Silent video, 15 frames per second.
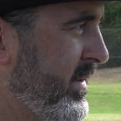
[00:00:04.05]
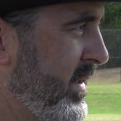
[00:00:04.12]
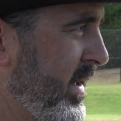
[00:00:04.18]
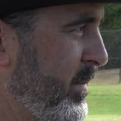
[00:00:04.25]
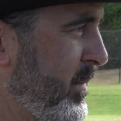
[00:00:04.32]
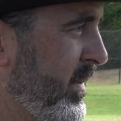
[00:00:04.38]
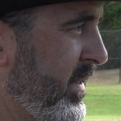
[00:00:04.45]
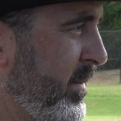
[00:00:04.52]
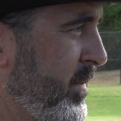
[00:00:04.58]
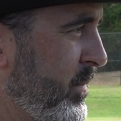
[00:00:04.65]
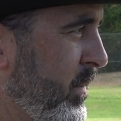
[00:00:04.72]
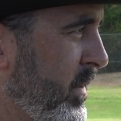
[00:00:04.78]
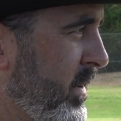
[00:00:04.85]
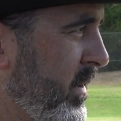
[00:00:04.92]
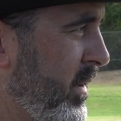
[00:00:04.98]
They've been
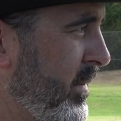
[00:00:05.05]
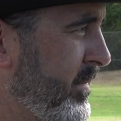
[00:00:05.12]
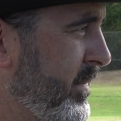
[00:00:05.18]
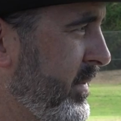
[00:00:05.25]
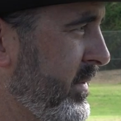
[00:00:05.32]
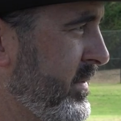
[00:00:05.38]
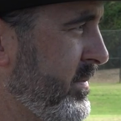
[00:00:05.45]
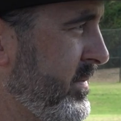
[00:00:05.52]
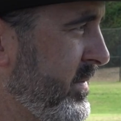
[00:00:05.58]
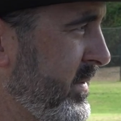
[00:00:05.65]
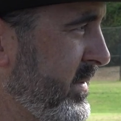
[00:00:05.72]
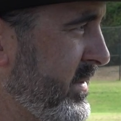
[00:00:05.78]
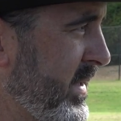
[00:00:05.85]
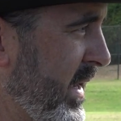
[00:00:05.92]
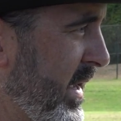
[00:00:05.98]
working hard for this
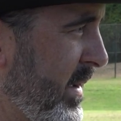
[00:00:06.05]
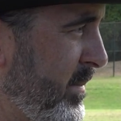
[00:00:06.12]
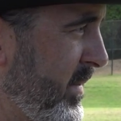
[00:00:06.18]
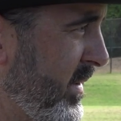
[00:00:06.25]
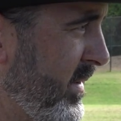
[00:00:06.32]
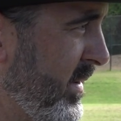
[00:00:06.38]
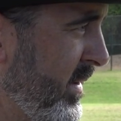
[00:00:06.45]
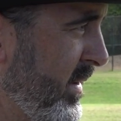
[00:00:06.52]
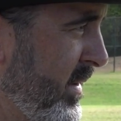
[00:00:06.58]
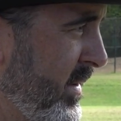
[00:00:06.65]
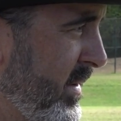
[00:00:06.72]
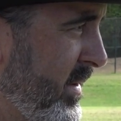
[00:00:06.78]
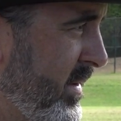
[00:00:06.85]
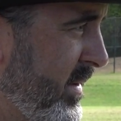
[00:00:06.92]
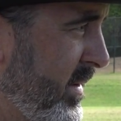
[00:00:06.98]
time, and
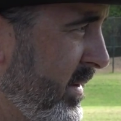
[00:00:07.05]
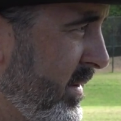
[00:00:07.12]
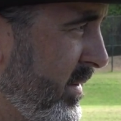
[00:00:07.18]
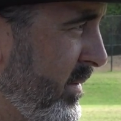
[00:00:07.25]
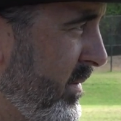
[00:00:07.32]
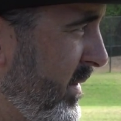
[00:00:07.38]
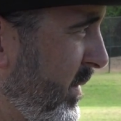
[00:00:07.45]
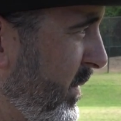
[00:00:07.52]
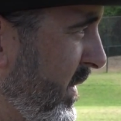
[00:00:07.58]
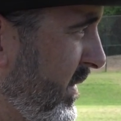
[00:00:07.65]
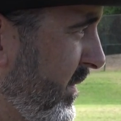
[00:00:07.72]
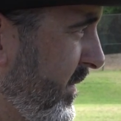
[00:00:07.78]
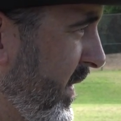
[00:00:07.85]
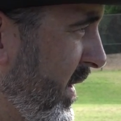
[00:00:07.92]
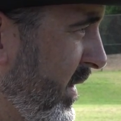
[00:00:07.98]
you know, now we get
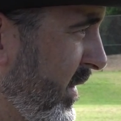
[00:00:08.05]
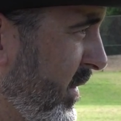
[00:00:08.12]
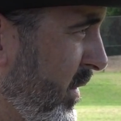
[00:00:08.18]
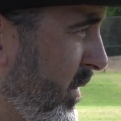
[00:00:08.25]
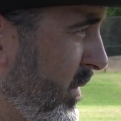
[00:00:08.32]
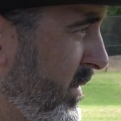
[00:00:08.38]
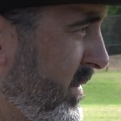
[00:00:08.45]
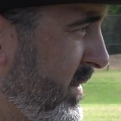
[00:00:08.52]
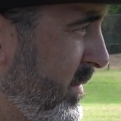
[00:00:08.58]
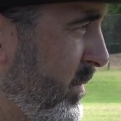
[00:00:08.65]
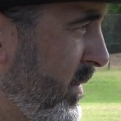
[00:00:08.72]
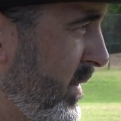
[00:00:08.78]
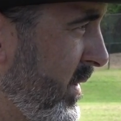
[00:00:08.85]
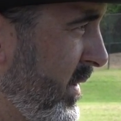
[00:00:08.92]
to finally go and see what